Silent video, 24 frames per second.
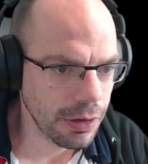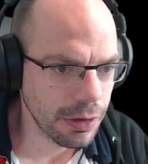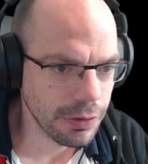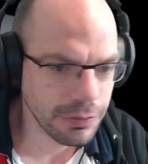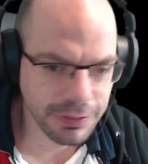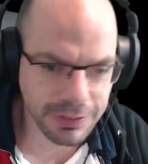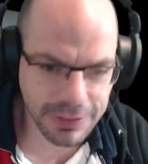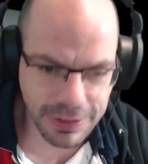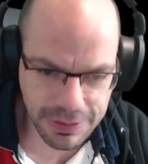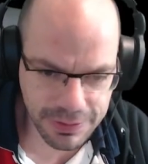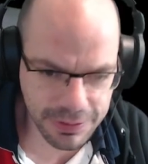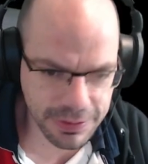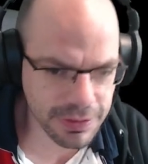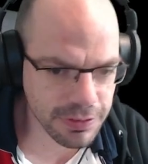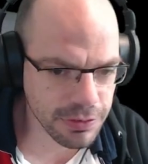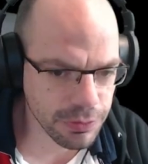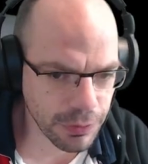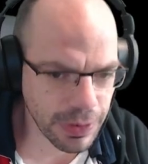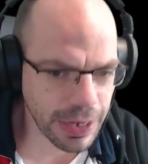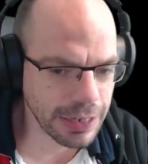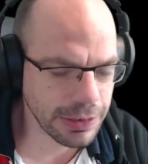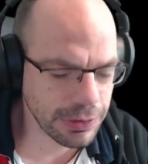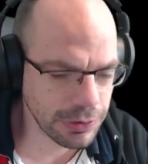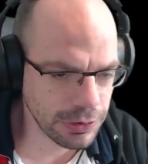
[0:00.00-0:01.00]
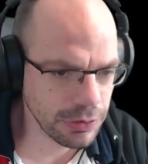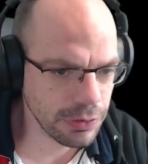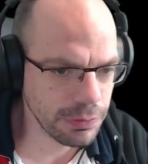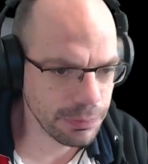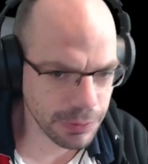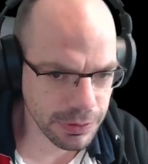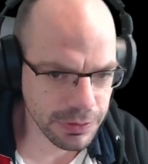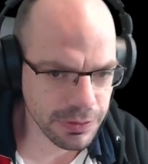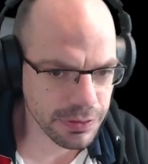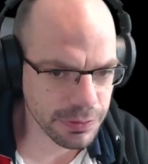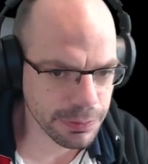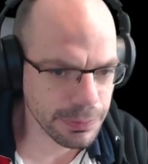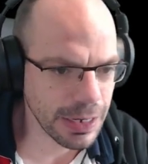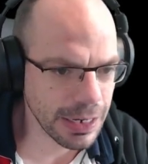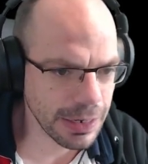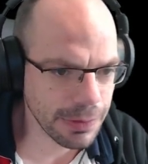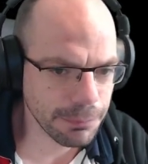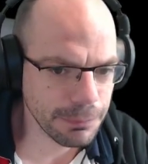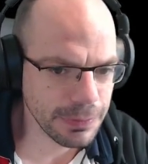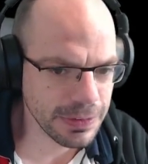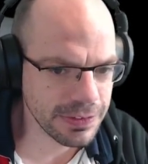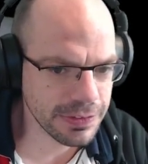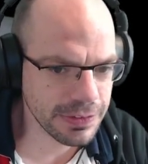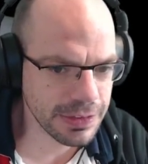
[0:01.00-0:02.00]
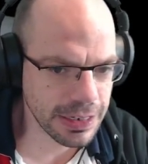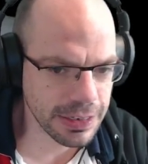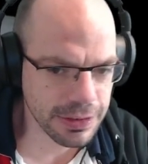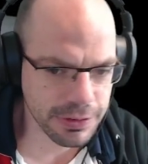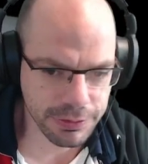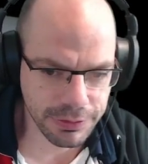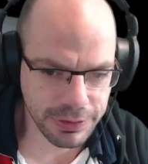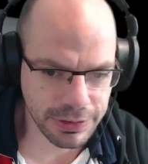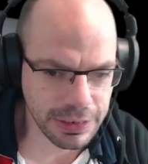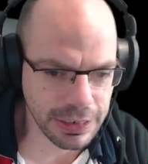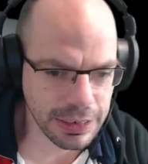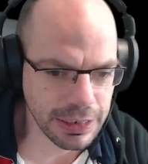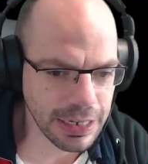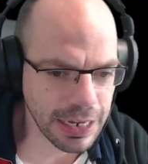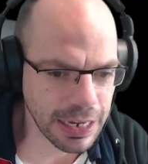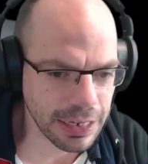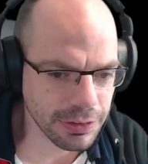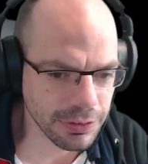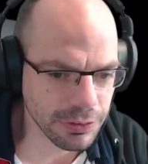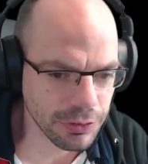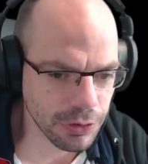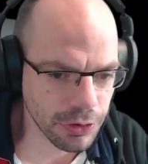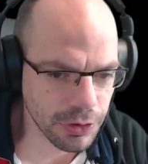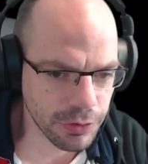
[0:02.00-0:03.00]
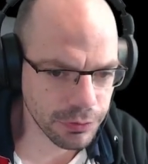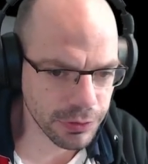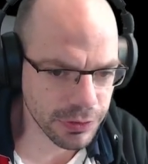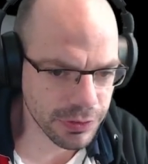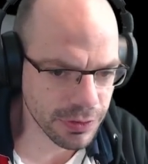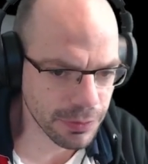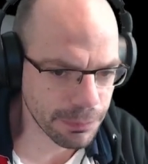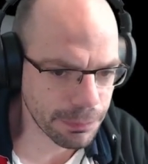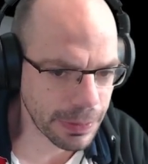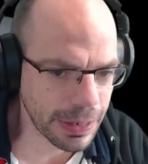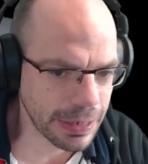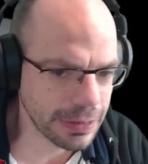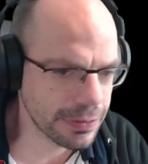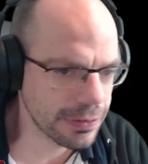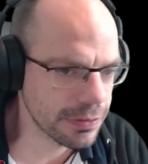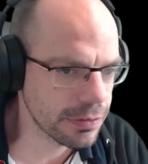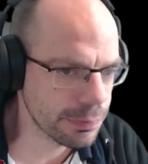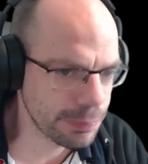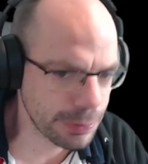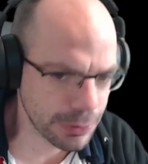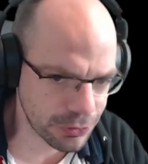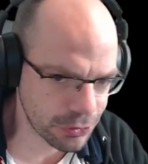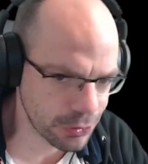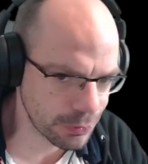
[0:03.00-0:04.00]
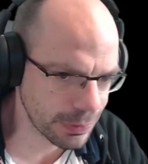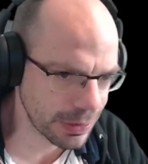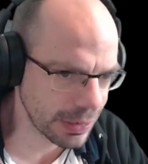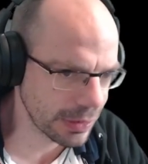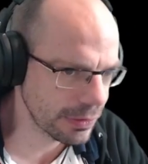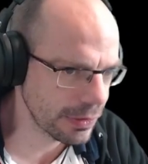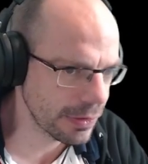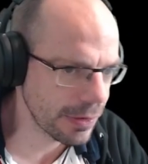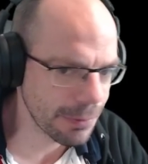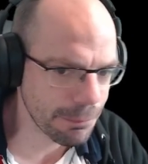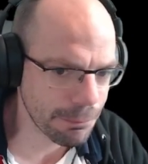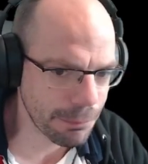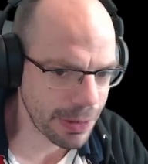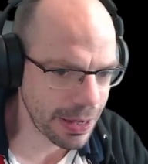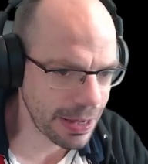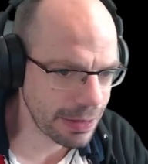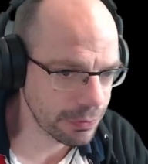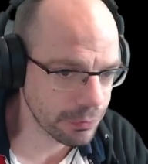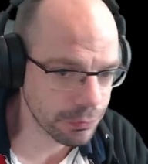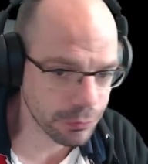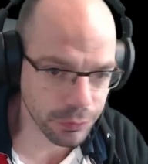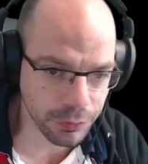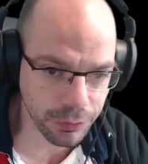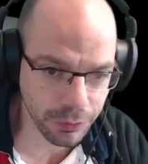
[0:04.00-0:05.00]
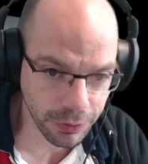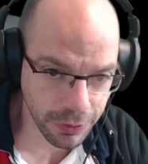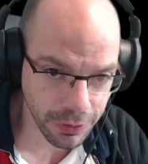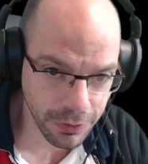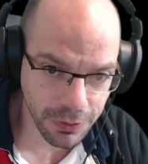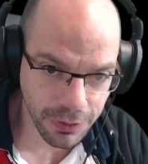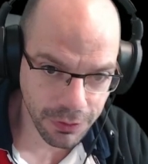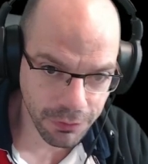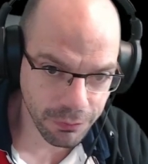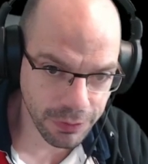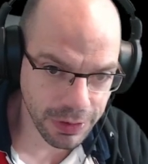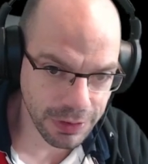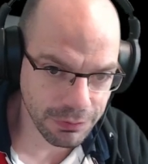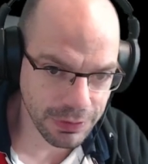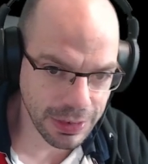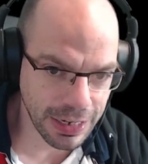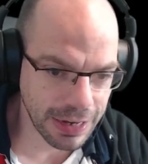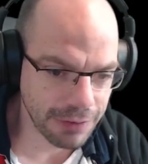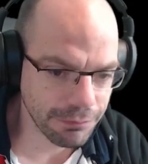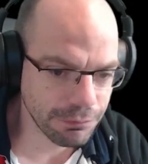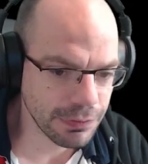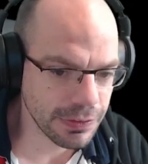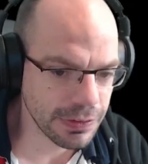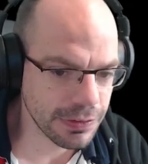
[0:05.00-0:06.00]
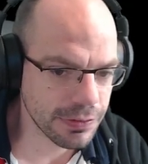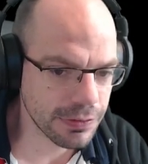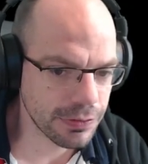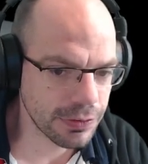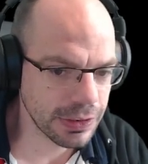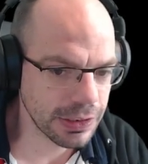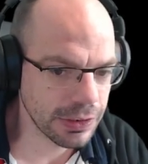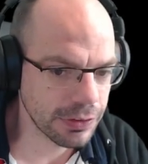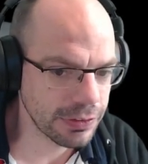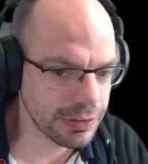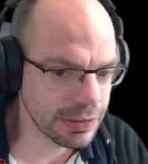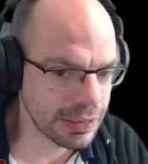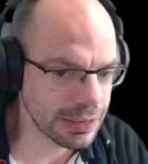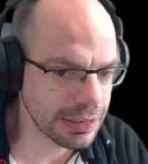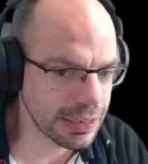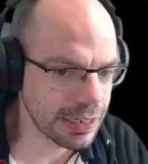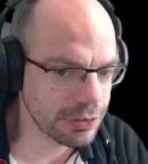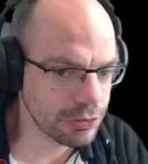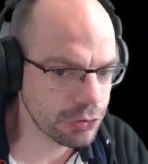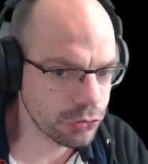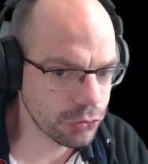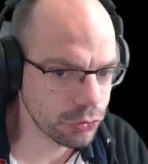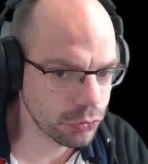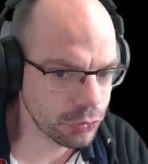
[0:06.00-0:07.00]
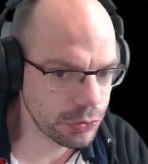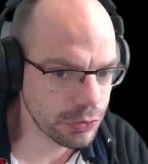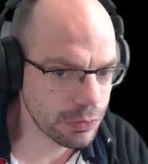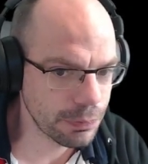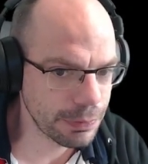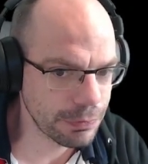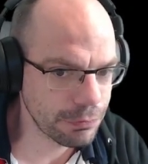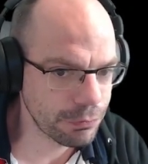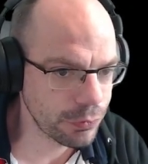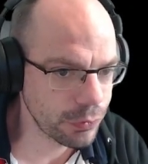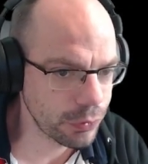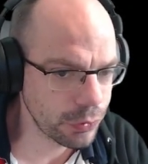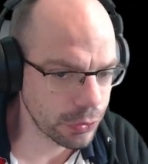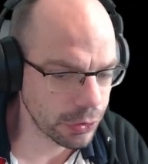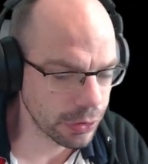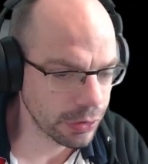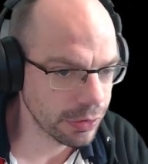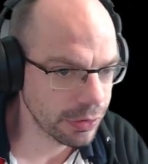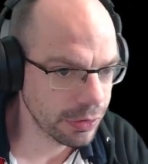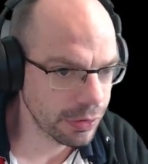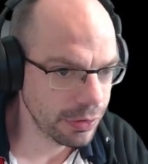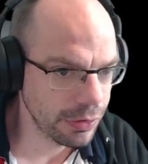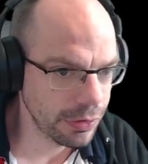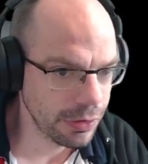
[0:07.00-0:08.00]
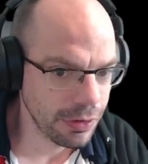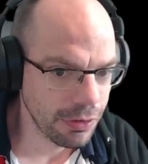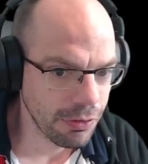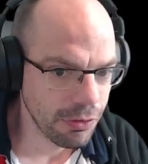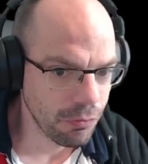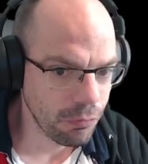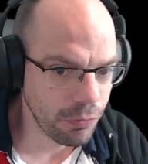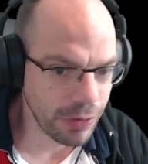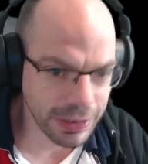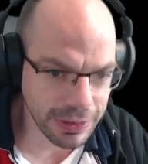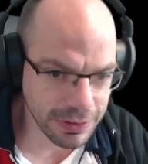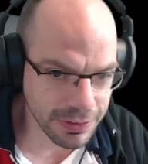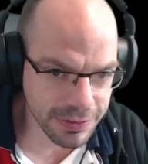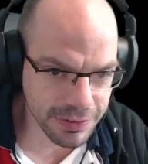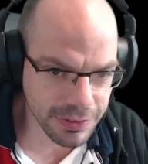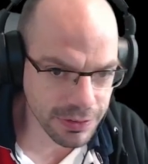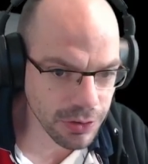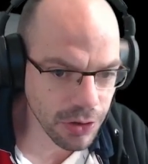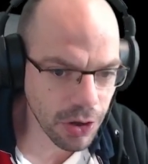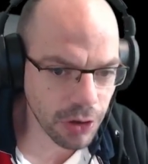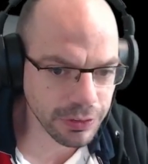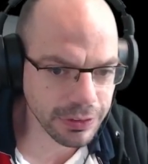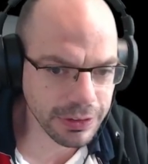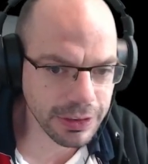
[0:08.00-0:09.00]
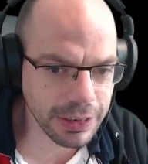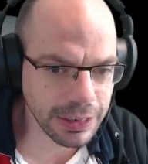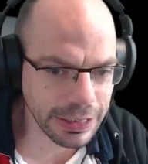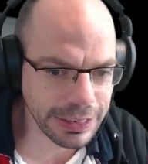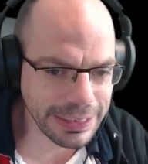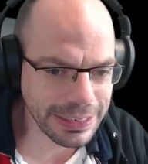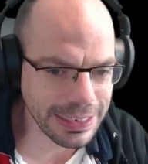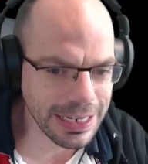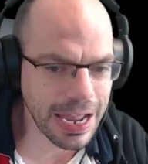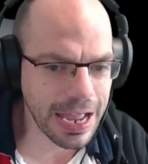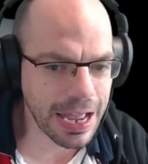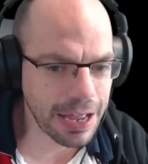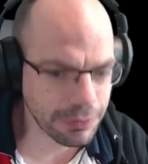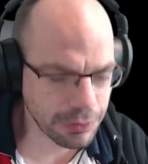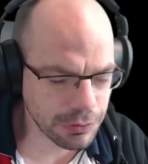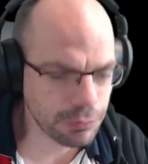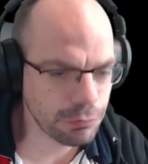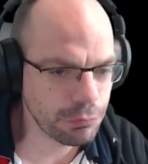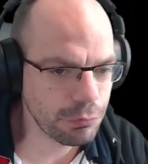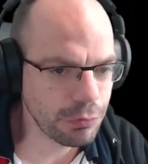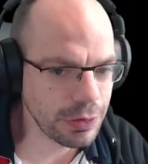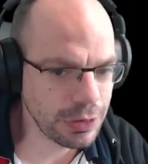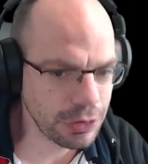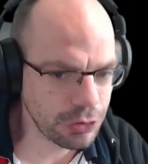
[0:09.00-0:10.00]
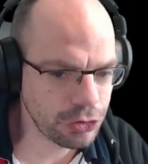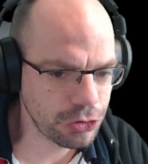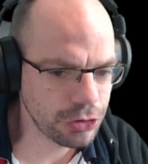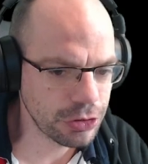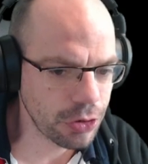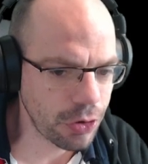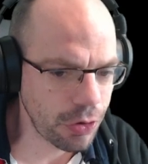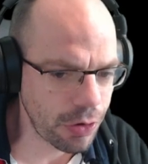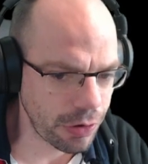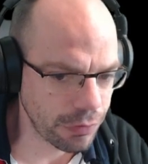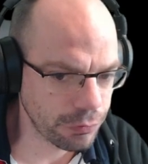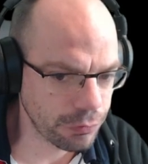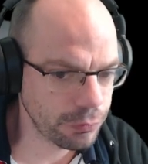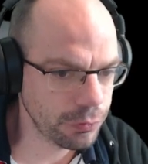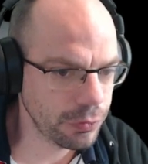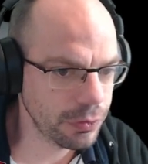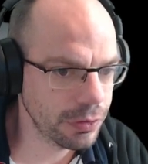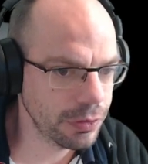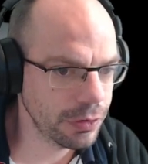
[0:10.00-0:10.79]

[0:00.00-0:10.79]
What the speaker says: This is where humans make mistakes, when they get nervous about this bishop getting powerful, where we have this trickery that I showed you before, where it's not clear how to finish it off.